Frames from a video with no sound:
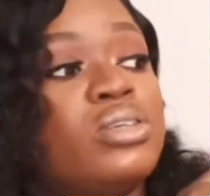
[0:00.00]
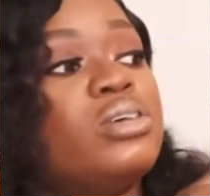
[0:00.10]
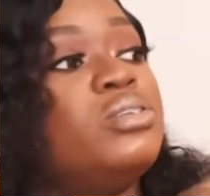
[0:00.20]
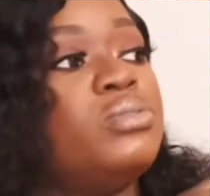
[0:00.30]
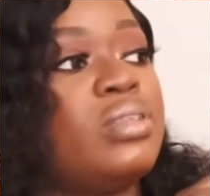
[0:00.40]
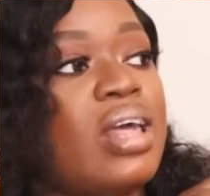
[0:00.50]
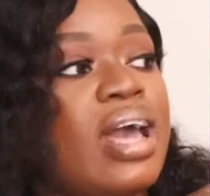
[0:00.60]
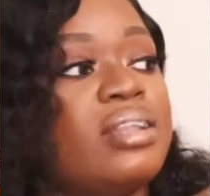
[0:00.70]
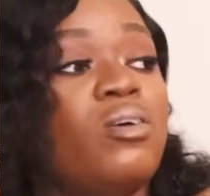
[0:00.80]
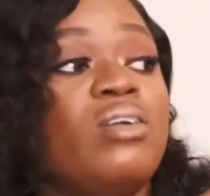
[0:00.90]
do
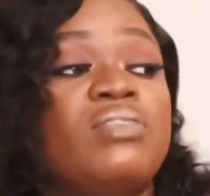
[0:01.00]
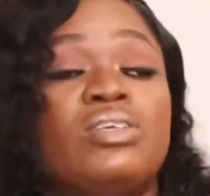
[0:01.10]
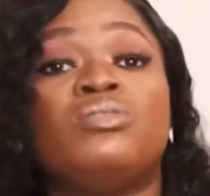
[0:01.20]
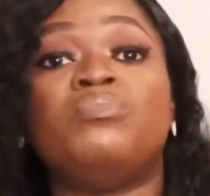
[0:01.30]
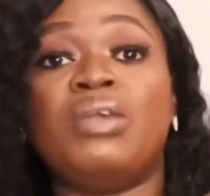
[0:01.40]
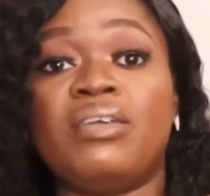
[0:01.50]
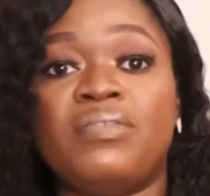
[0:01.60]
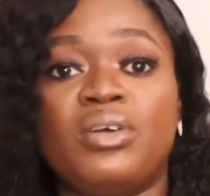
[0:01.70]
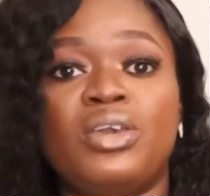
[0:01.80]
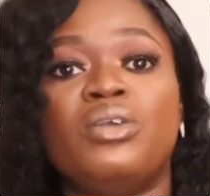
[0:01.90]
that, or if it's too big
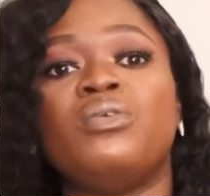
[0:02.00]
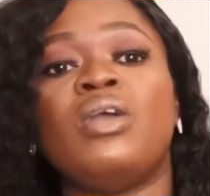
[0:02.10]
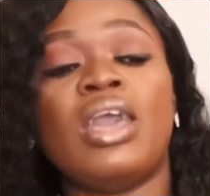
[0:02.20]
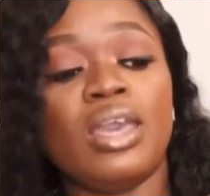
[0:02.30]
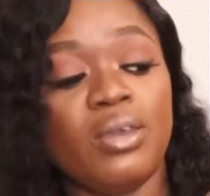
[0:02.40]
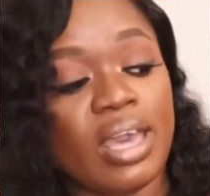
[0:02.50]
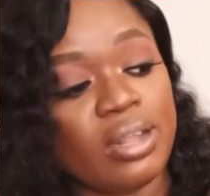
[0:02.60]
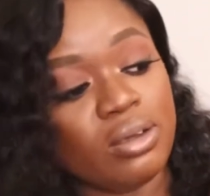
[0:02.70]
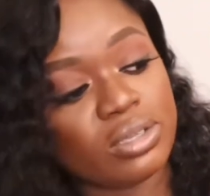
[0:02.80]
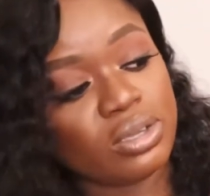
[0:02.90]
for you, you can
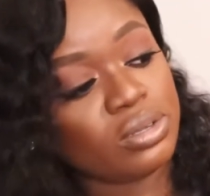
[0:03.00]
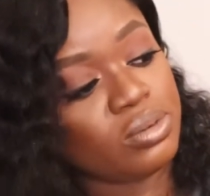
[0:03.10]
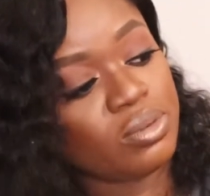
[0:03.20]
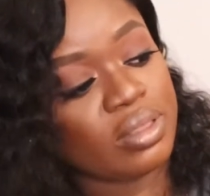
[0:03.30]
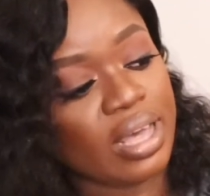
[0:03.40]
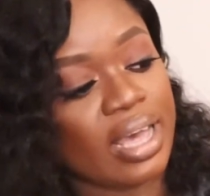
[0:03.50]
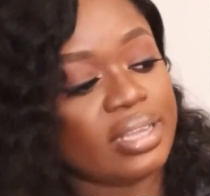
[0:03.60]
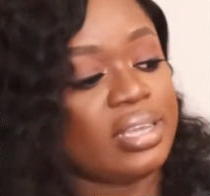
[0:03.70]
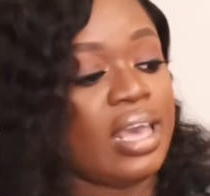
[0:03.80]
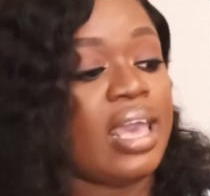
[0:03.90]
also do
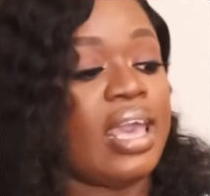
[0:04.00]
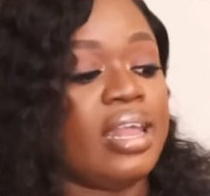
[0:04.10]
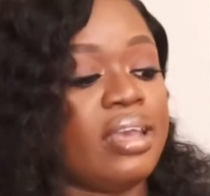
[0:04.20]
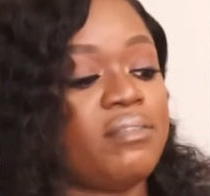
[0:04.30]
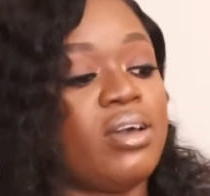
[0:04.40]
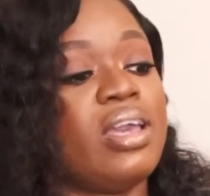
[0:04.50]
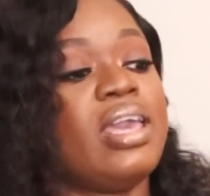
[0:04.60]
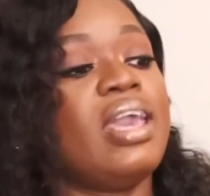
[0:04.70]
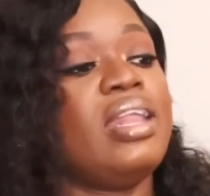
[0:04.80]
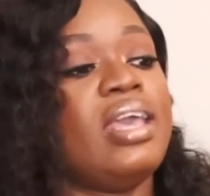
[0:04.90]
that. And
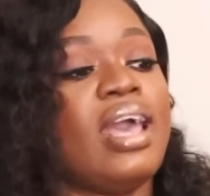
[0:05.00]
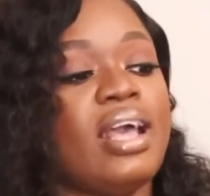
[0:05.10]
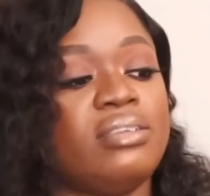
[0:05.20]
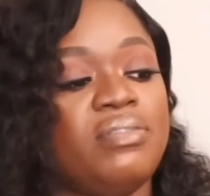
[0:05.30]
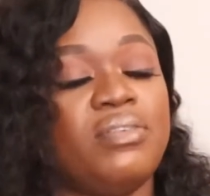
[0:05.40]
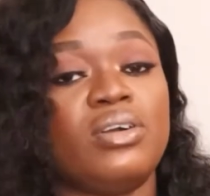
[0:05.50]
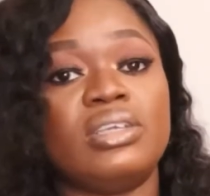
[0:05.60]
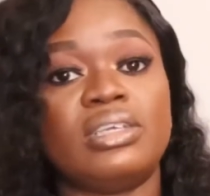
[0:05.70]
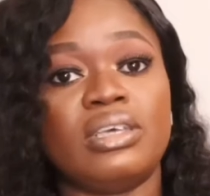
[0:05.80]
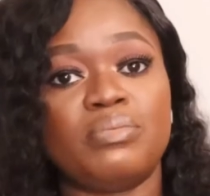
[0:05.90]
again, it has a front
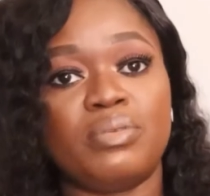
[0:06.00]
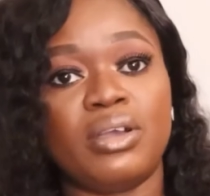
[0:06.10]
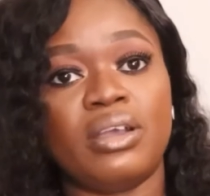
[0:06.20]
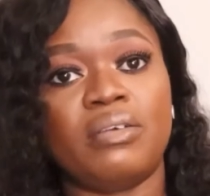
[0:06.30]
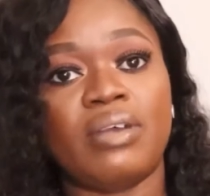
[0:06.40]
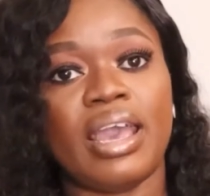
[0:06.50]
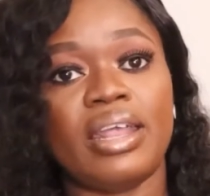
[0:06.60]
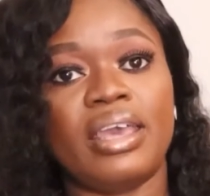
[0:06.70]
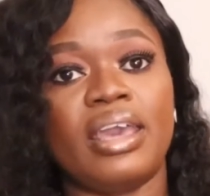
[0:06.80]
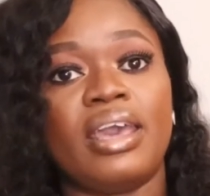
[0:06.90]
zipper right
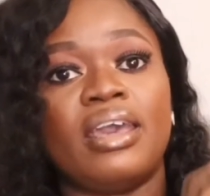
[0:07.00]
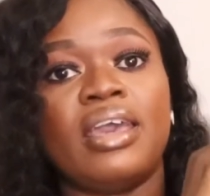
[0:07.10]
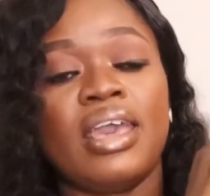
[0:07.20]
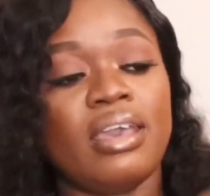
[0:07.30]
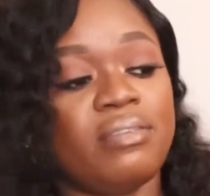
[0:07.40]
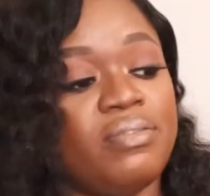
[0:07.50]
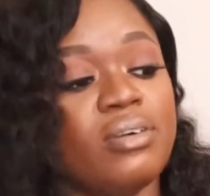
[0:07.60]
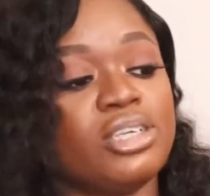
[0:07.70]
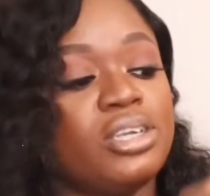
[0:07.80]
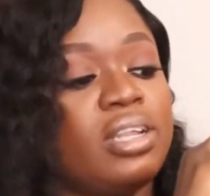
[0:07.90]
here, a
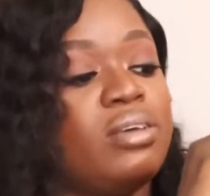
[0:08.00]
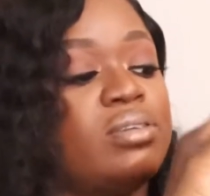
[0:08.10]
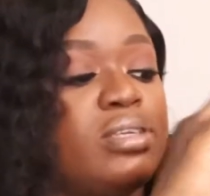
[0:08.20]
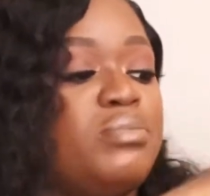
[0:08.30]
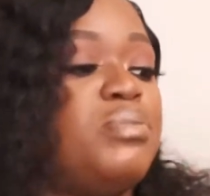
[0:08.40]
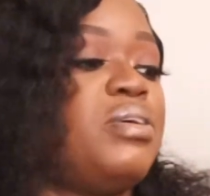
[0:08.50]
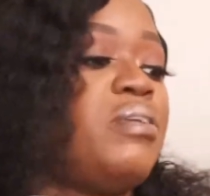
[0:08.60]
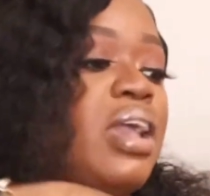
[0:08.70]
functional zipper right